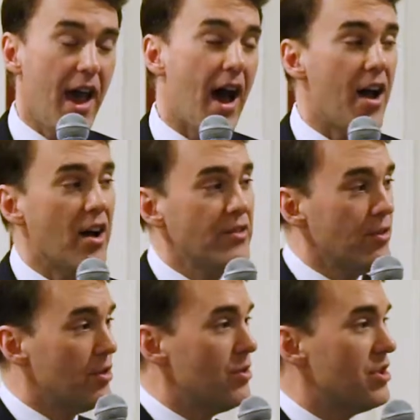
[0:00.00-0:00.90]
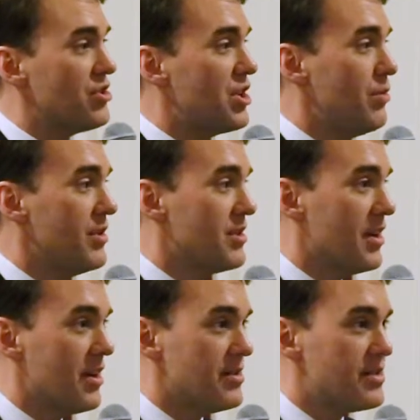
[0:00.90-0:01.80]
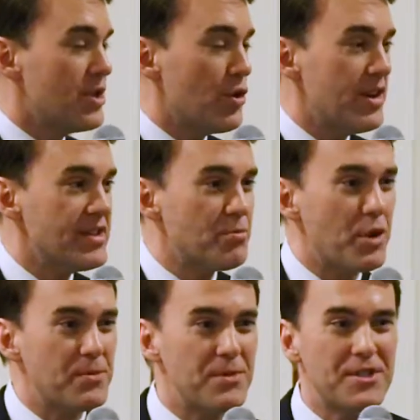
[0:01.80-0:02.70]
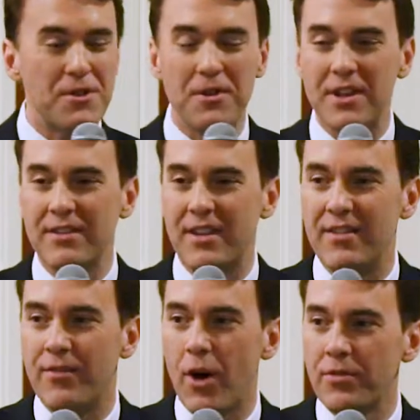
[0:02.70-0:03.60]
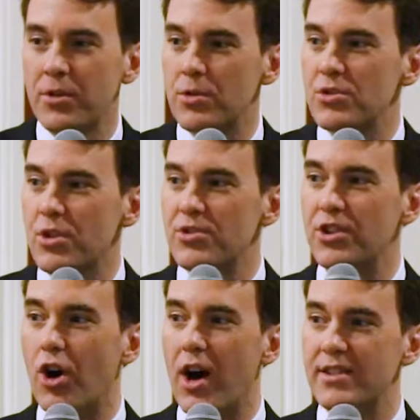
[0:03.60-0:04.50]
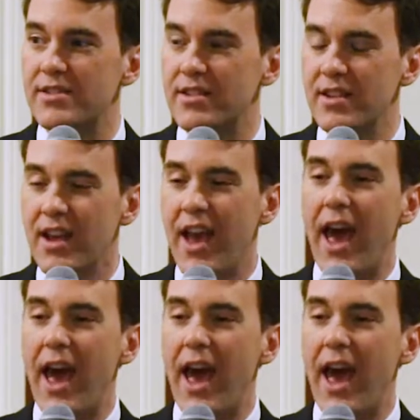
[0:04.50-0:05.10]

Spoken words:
I also knew that she was a serious Presbyterian involved in her church in Austin,